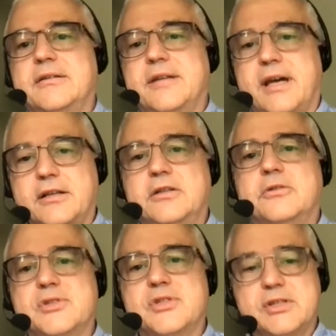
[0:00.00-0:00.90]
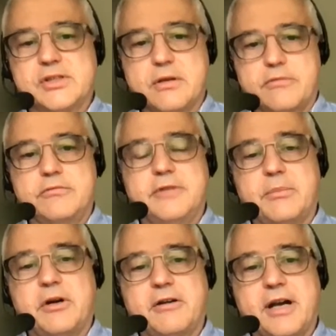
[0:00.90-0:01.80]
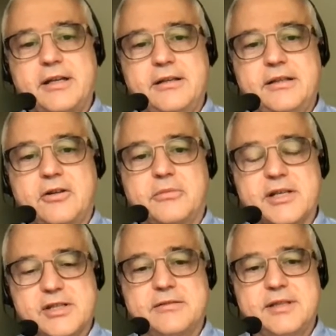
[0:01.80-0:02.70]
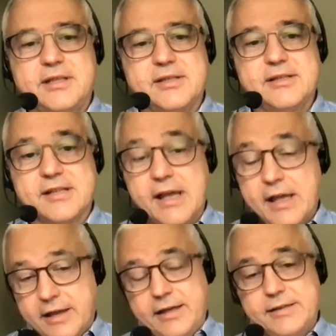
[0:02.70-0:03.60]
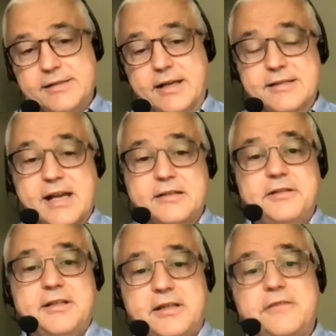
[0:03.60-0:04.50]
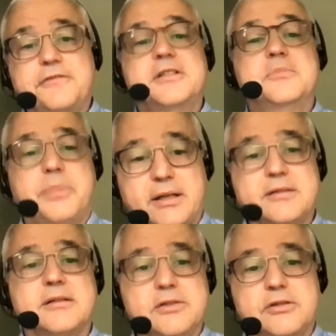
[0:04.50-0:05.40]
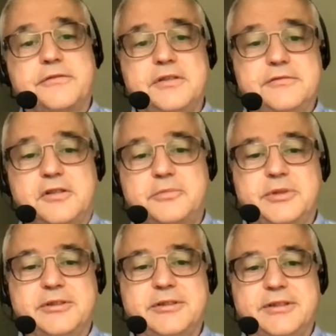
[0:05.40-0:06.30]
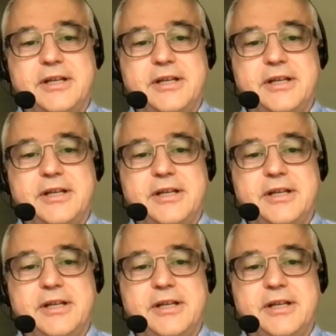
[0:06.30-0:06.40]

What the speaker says: diagnosis through MRI in neuromuscular disease is exactly the different patterns of involvement.